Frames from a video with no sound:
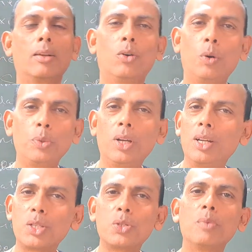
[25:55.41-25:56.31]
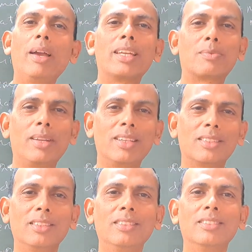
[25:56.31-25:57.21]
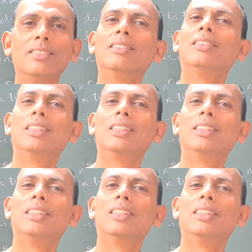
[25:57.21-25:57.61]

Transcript: Hope you understood my explanation.